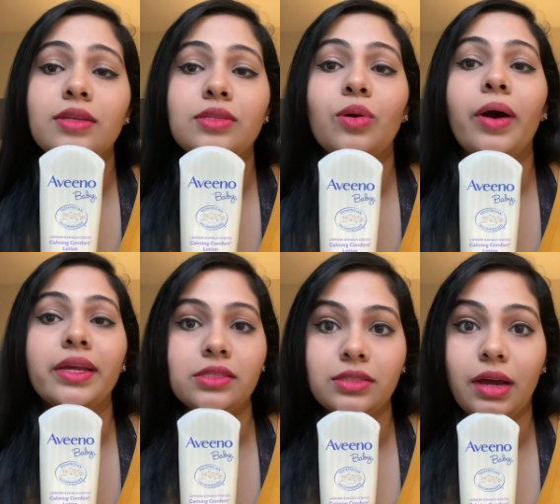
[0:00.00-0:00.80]
So
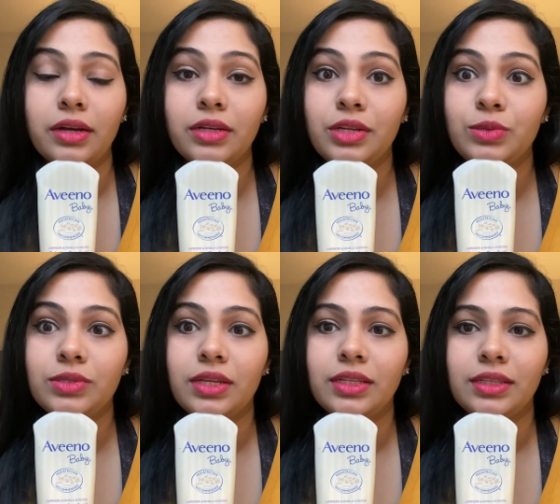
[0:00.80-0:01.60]
I started
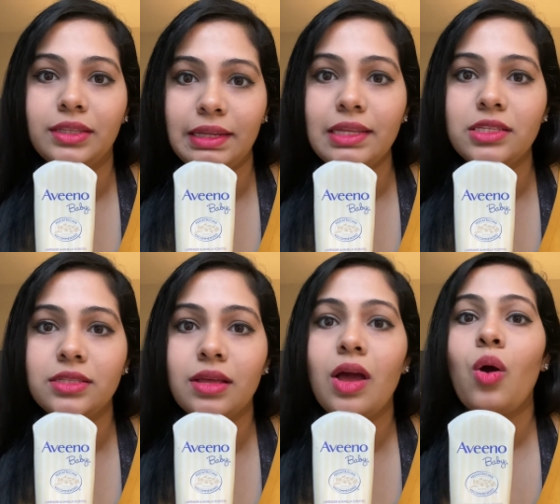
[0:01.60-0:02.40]
using this